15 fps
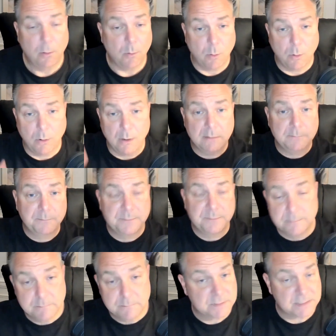or
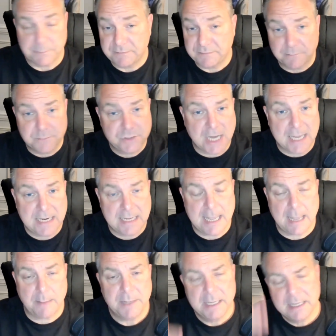something from
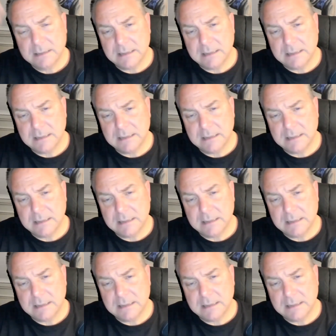JDM.